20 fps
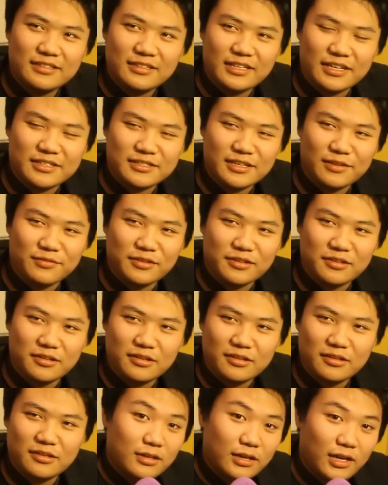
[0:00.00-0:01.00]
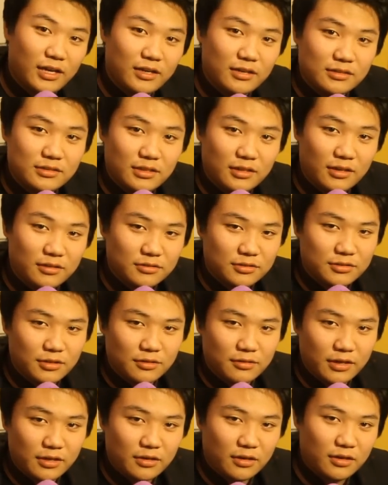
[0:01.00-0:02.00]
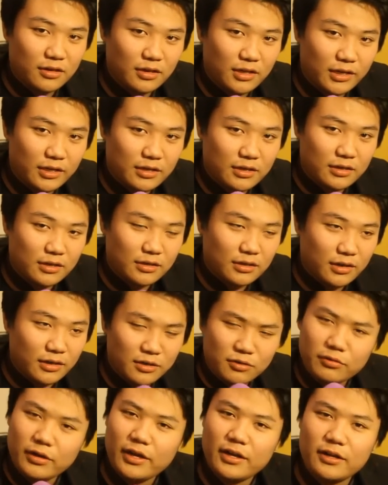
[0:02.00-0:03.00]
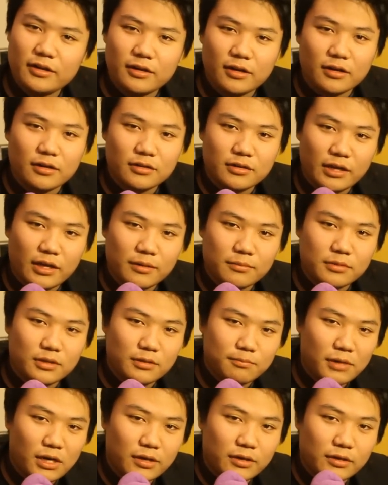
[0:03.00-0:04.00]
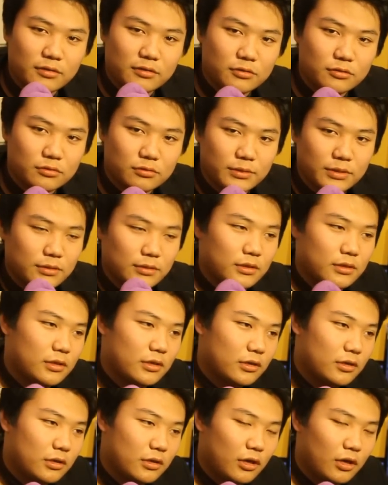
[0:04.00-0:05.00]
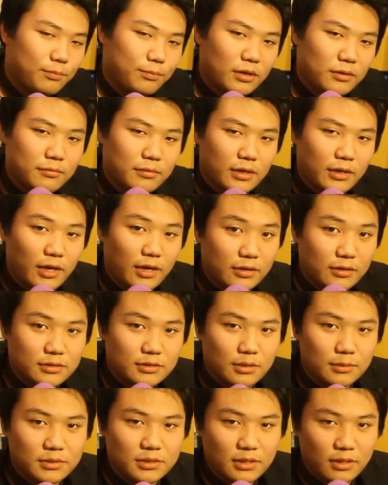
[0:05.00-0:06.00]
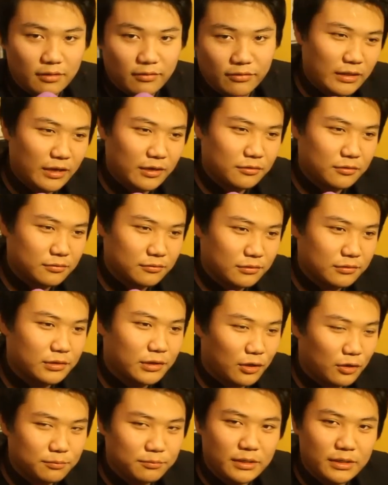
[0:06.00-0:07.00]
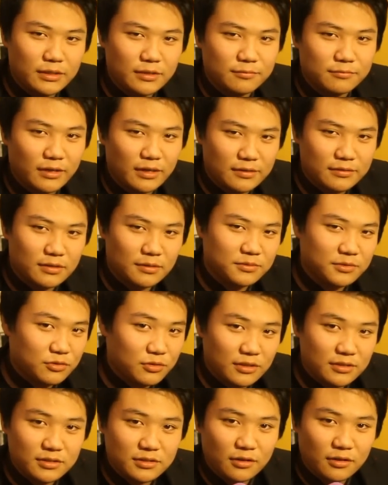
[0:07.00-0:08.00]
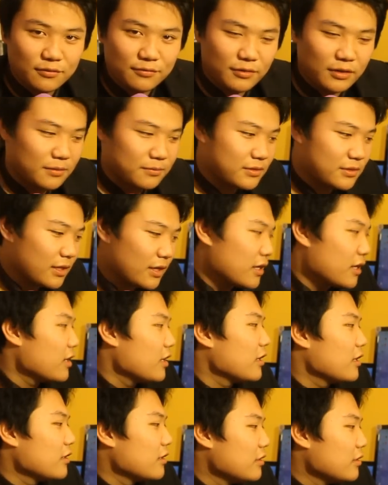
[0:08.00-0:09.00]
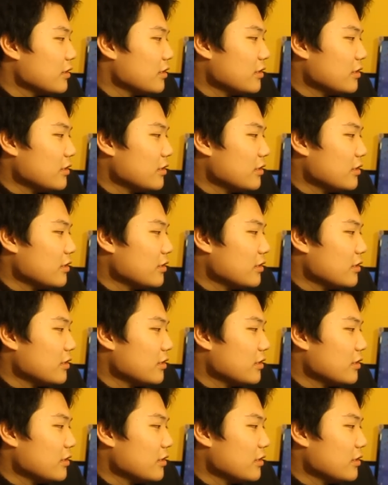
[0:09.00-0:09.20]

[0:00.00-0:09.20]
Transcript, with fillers: Thanks, Kevin. And also I got like a new editor named Martin, who will be helping me edit some stuff. That'll help me release some stress off when I'm studying